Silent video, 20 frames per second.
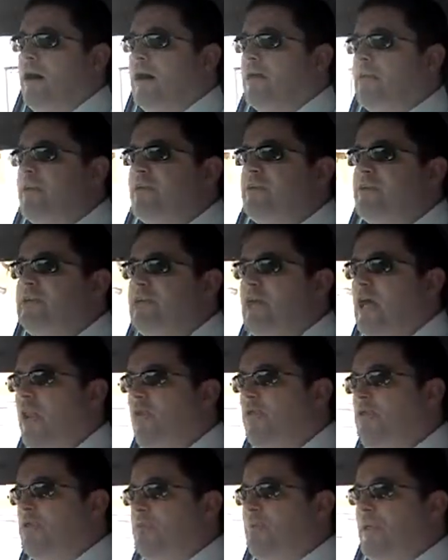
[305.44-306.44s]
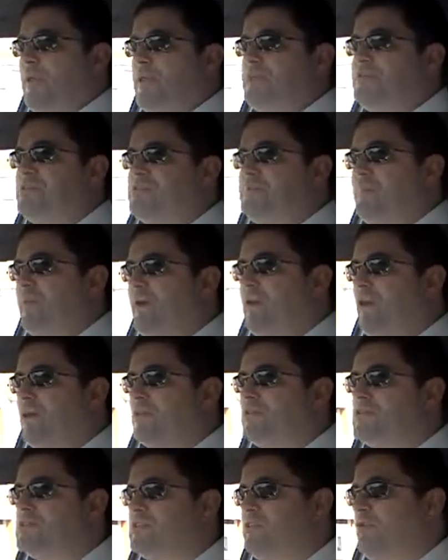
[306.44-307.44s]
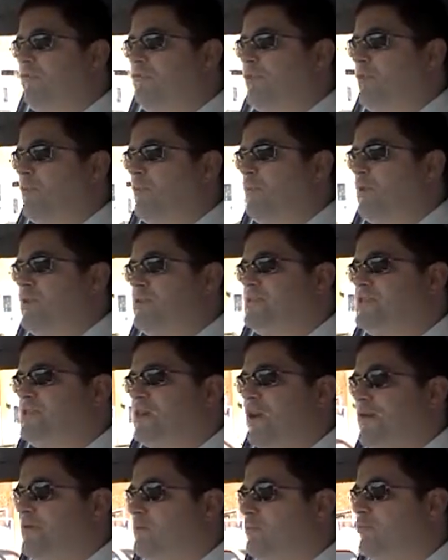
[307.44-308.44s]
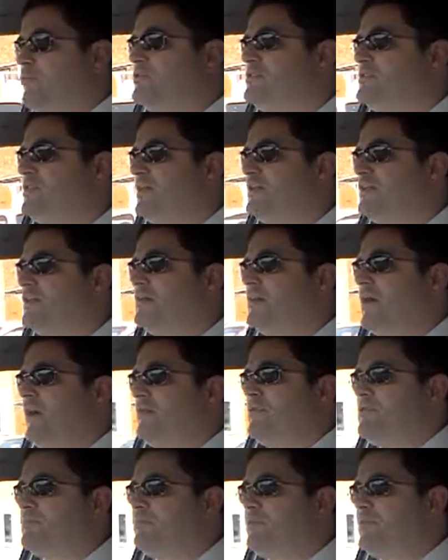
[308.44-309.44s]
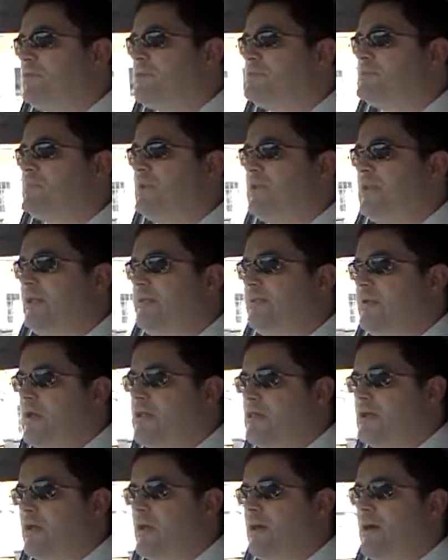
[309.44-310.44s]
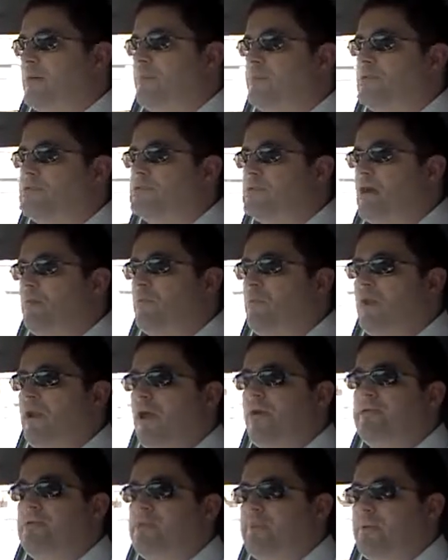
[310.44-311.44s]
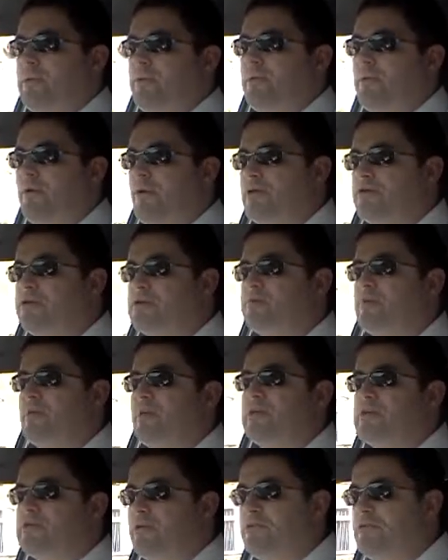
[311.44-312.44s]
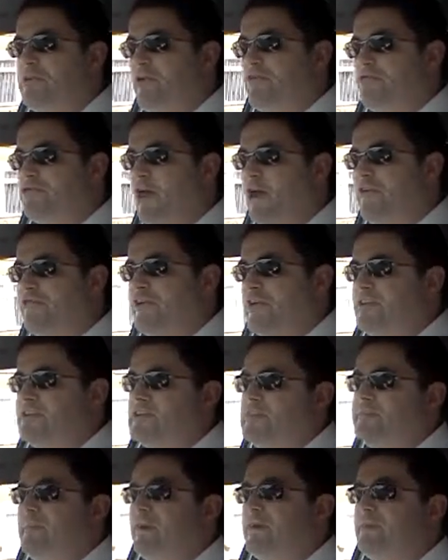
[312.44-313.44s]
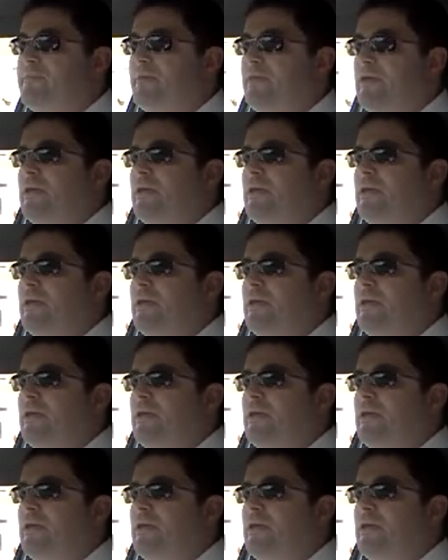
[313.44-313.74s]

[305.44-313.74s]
And then the yellow and the blue spot that's on the front window want to line up with approximately where the curb is. Now it will only be approximate, it's only a rough estimate,